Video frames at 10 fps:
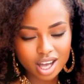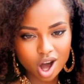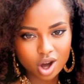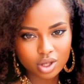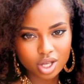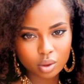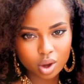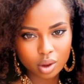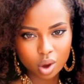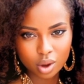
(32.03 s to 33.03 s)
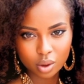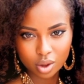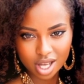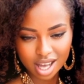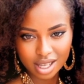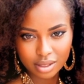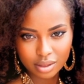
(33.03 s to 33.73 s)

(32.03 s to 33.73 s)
and Harvard Supreme Court ruling.